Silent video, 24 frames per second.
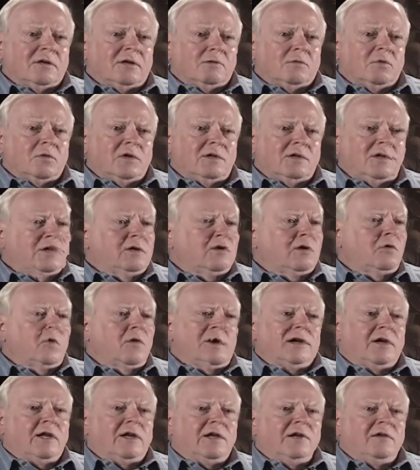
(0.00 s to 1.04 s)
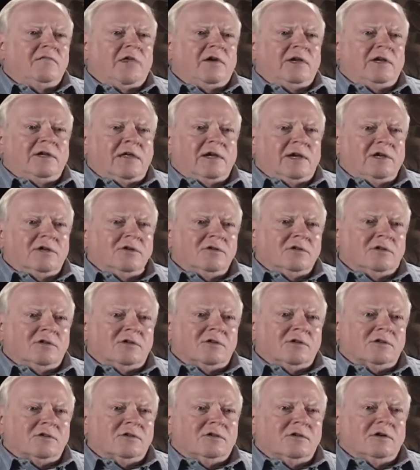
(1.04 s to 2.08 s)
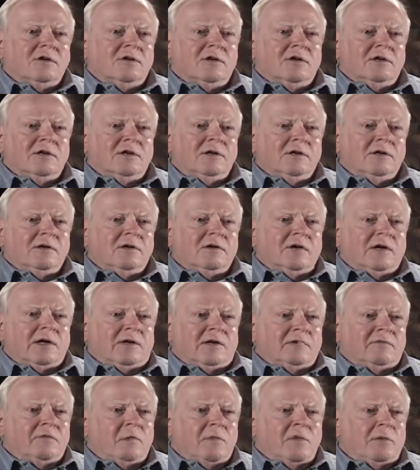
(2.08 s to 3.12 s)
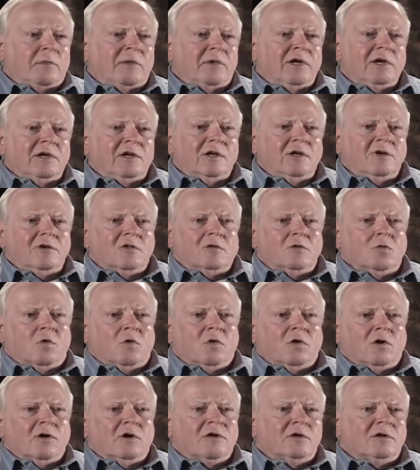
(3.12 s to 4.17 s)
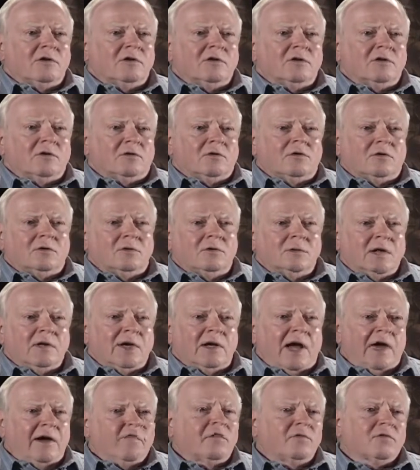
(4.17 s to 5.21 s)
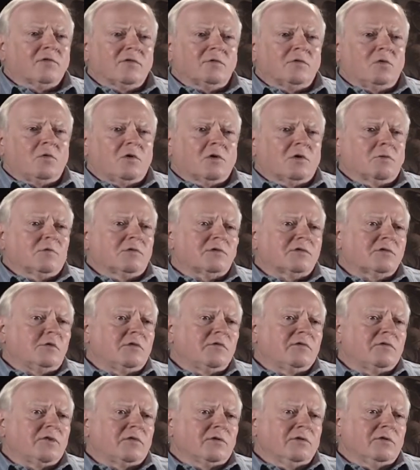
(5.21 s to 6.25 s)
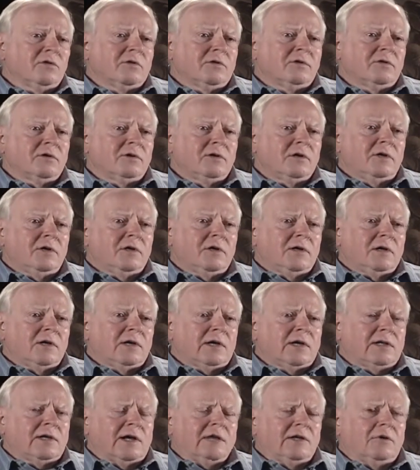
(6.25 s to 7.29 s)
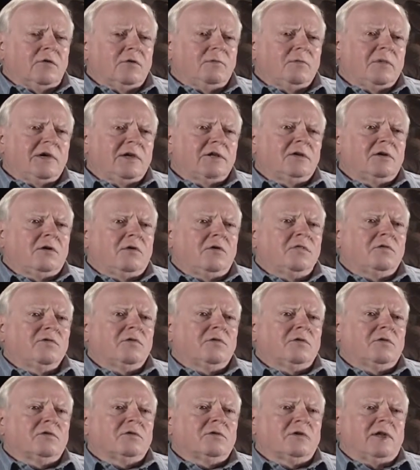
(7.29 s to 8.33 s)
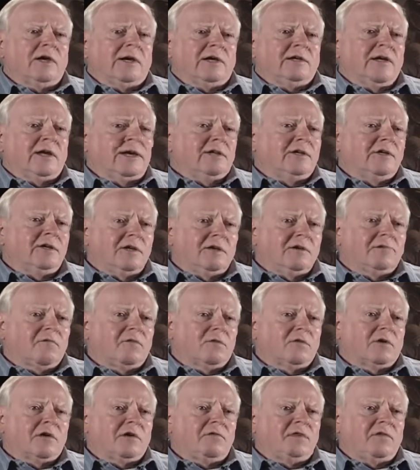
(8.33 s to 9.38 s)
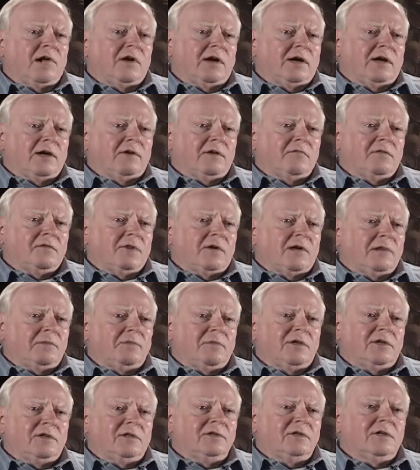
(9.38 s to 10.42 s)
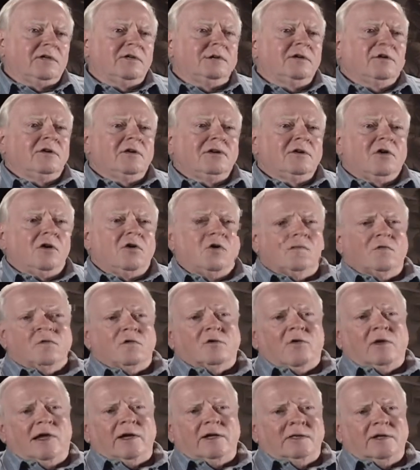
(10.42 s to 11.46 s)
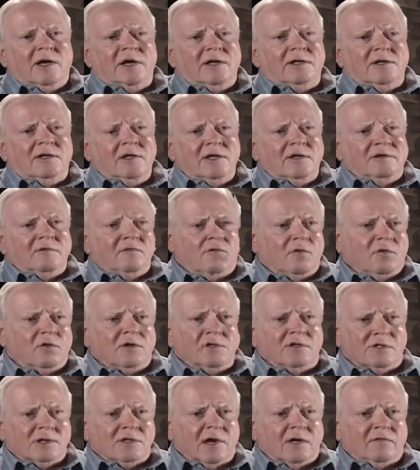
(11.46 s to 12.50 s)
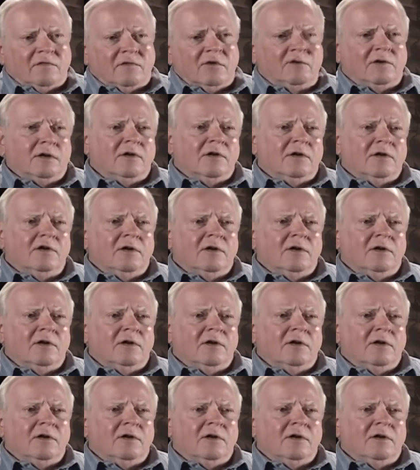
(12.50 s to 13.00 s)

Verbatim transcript: We didn't go on any vacations uh, from the beginning of the war until after the war was over. And I don't mean over like nineteen forty-five, I mean over like nineteen forty-seven